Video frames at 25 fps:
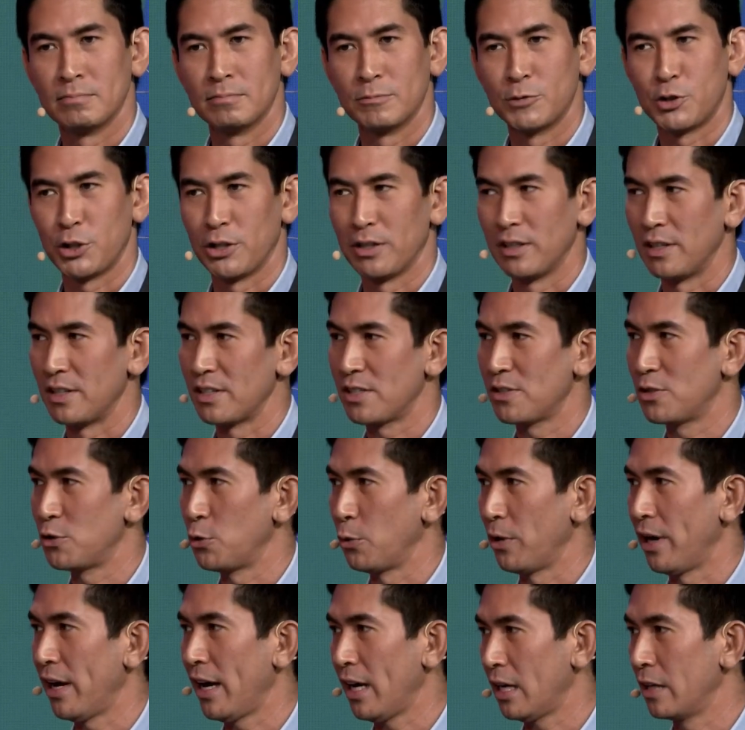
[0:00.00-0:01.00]
journalists do
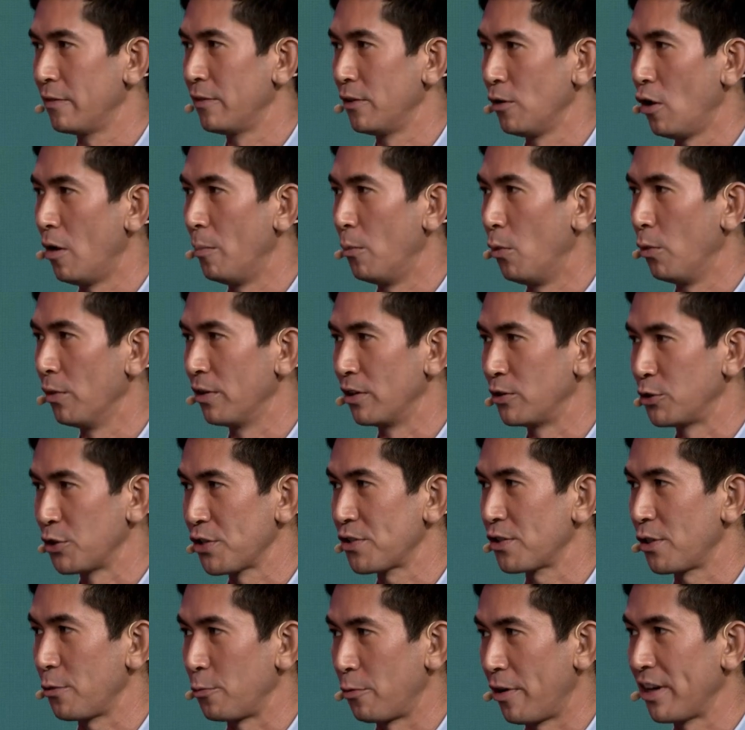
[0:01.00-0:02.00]
a heck of a lot more than
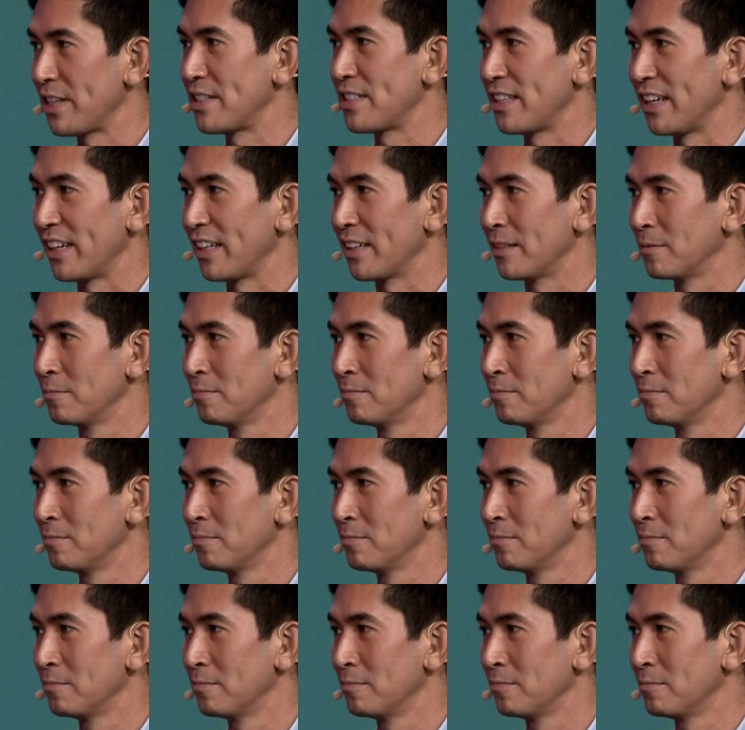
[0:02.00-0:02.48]
just the writing.